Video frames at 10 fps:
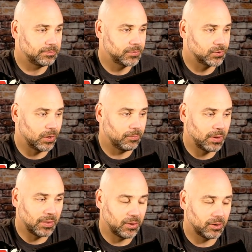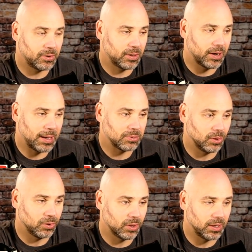So they're
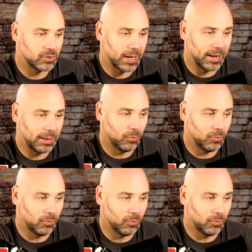absolutely going to try to add